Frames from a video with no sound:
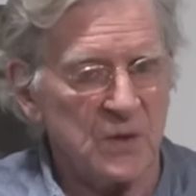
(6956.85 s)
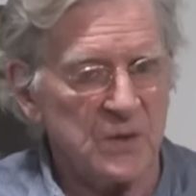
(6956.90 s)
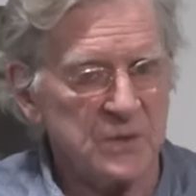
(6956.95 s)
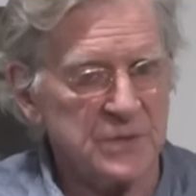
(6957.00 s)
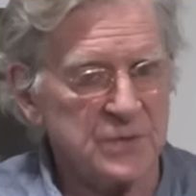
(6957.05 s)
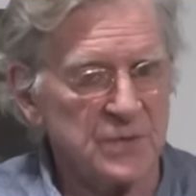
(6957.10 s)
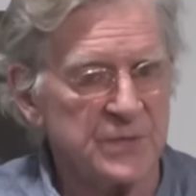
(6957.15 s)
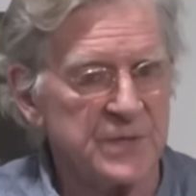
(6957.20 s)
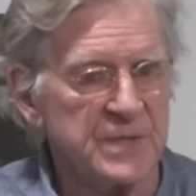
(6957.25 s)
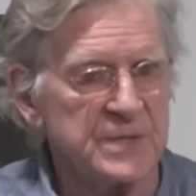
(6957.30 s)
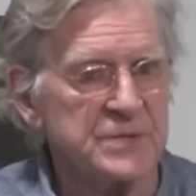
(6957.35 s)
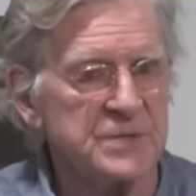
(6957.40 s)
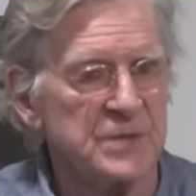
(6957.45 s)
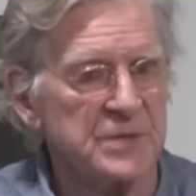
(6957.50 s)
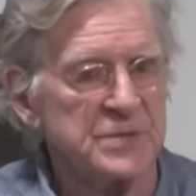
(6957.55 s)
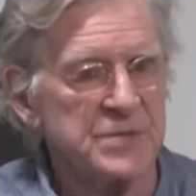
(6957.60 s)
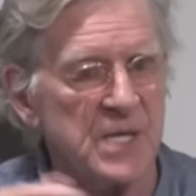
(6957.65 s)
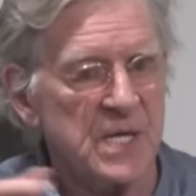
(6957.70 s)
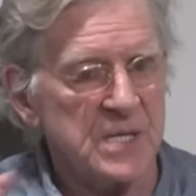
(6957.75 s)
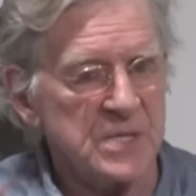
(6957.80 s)
So they start
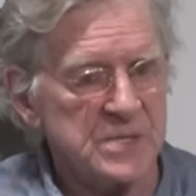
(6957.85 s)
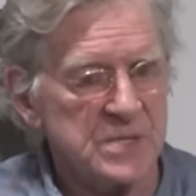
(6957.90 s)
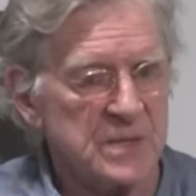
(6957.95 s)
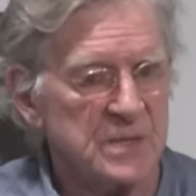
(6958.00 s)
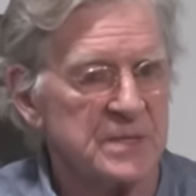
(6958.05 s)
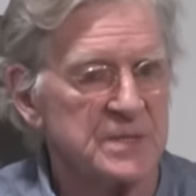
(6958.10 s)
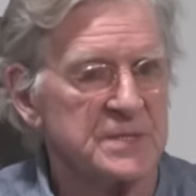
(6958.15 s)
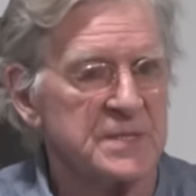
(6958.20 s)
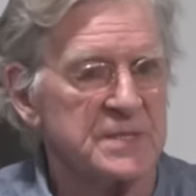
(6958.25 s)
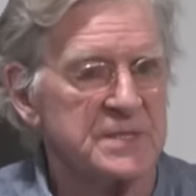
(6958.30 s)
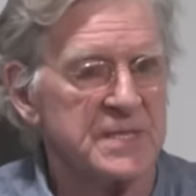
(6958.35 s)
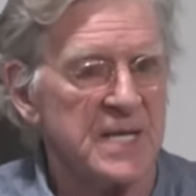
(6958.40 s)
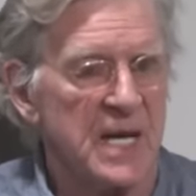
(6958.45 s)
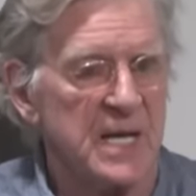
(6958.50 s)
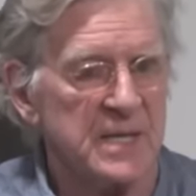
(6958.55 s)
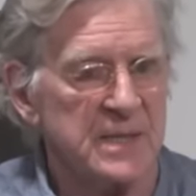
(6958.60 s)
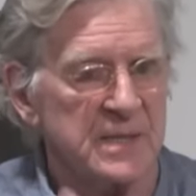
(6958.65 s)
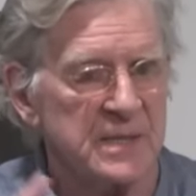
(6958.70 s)
changing the society,